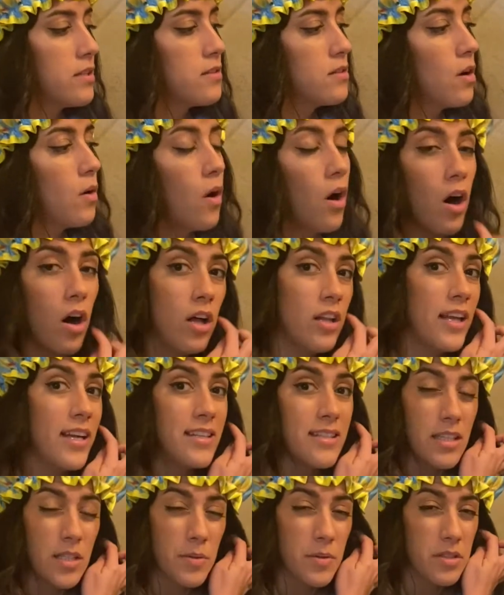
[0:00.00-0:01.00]
So all I
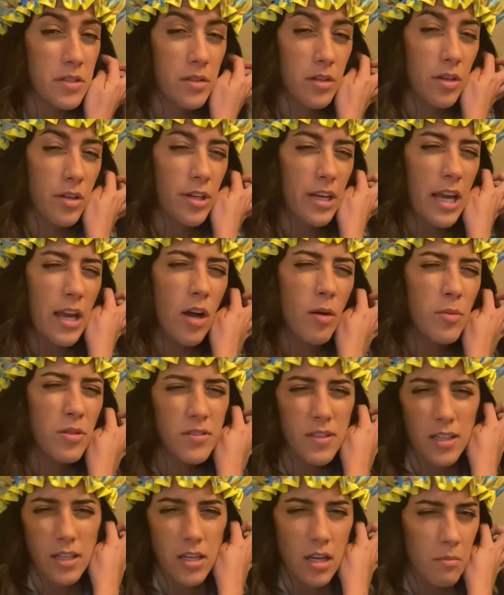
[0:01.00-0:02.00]
did was create almost
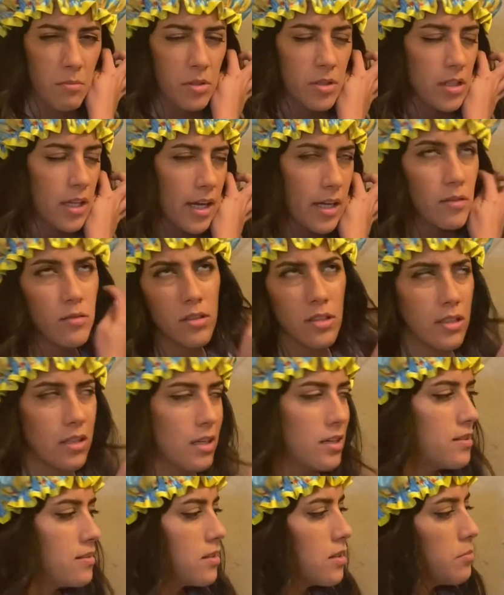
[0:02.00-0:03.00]
like a number line. Well,
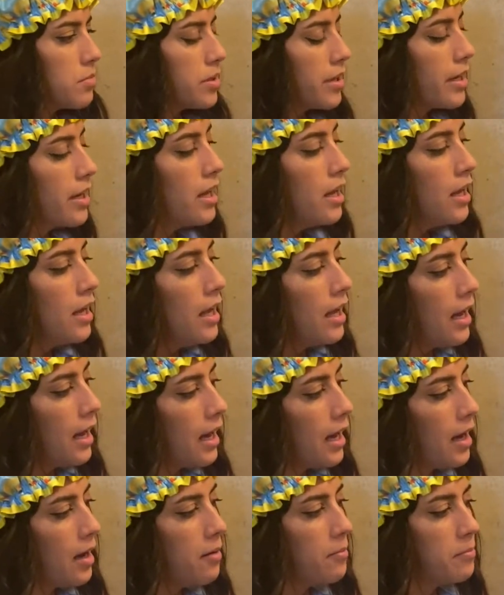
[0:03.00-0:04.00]
it is a number line,
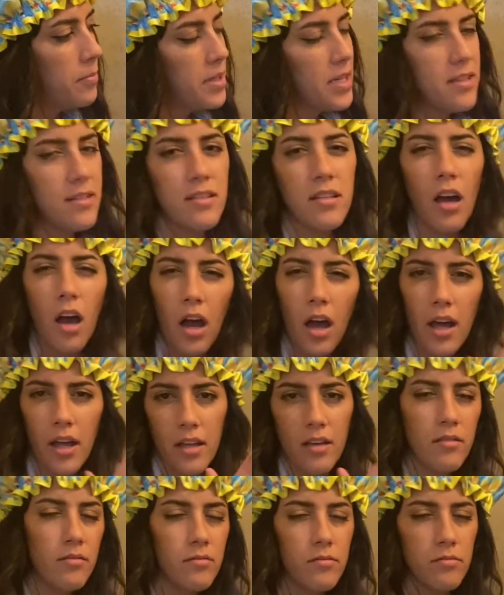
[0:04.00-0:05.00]
um, but it's not
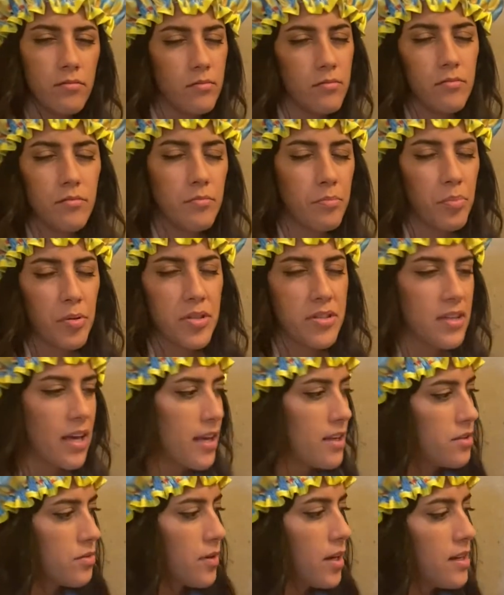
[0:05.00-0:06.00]

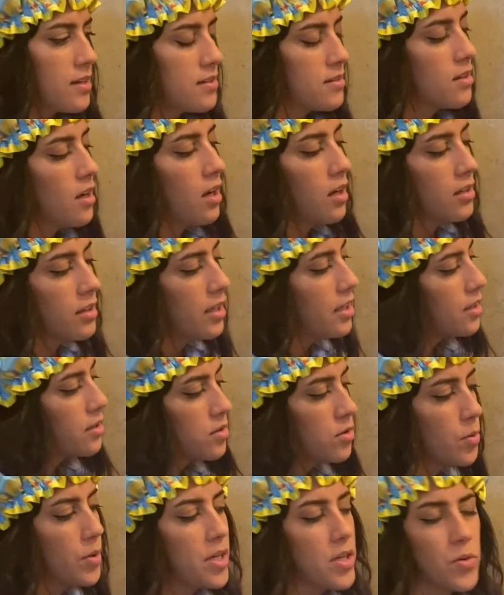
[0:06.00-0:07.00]
precise, right? It's not like
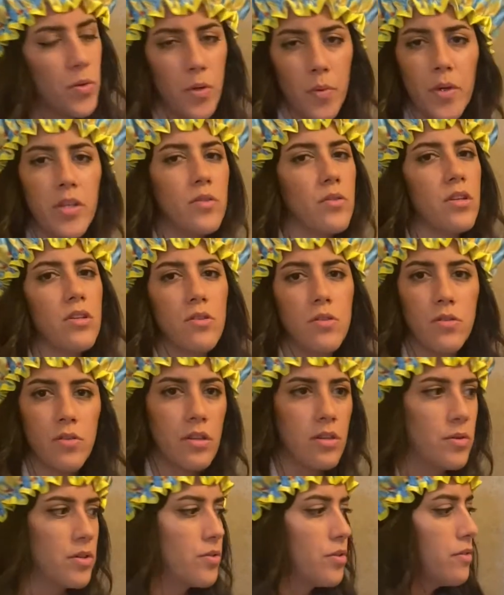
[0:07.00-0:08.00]
20, 22, 23,
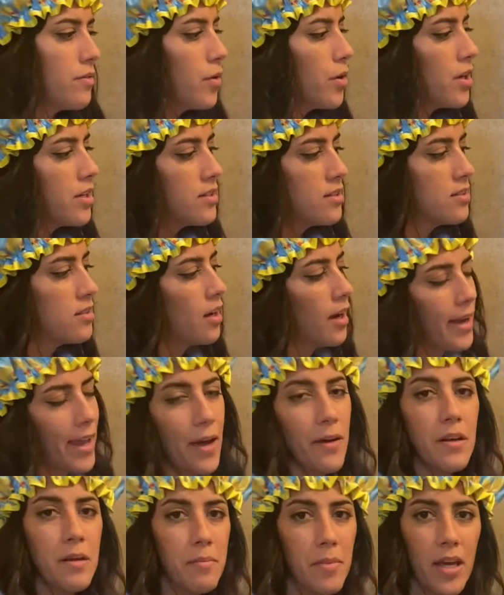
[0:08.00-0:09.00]
24. It's not
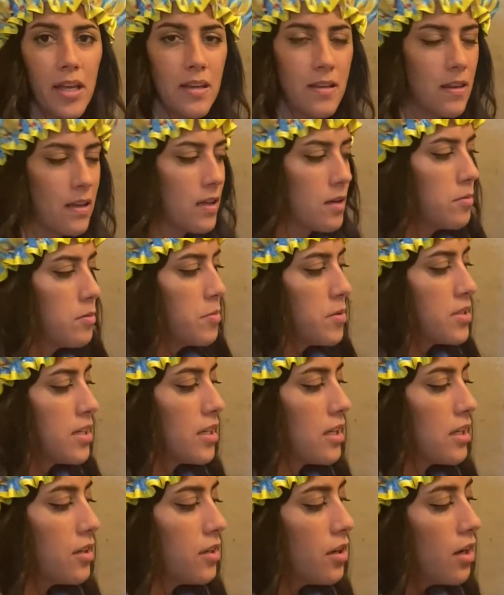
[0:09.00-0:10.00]
counting by anything in
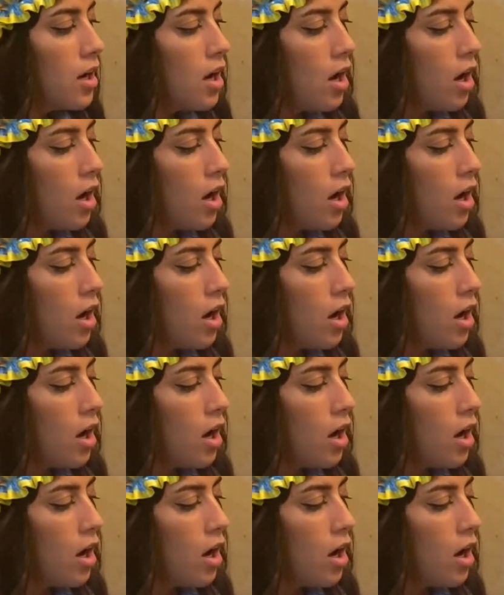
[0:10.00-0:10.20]
particular.